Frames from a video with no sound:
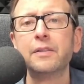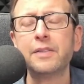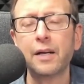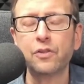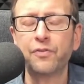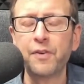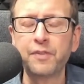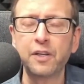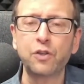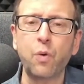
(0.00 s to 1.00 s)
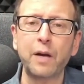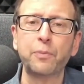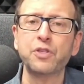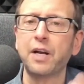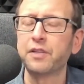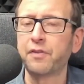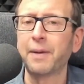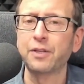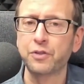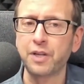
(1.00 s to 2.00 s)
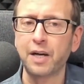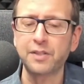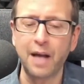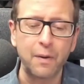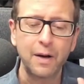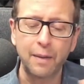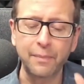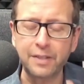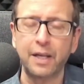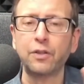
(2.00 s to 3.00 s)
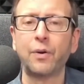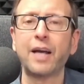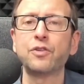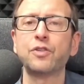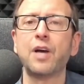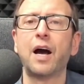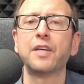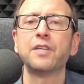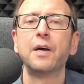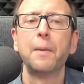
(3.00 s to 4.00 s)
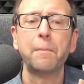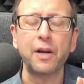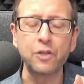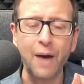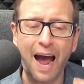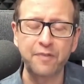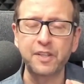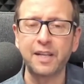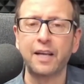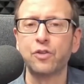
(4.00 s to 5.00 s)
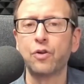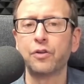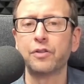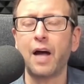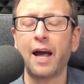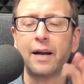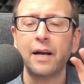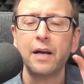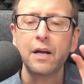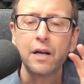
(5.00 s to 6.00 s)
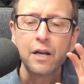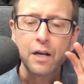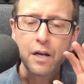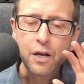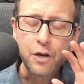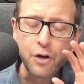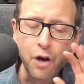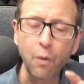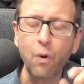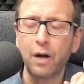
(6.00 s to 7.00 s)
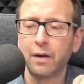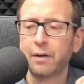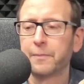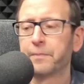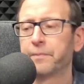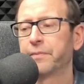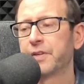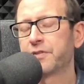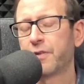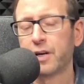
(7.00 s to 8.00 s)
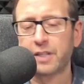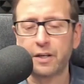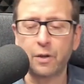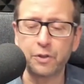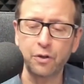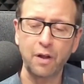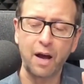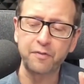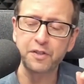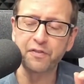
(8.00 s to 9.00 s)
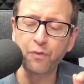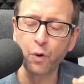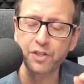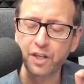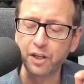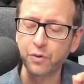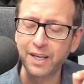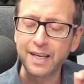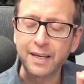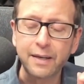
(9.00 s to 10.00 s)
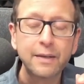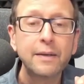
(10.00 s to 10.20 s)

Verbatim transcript: 15 to 20% is from exercise. Now, I'm not saying don't exercise, but you have to take control of your diet. No one, as far as I know in your life, is forcing you to eat.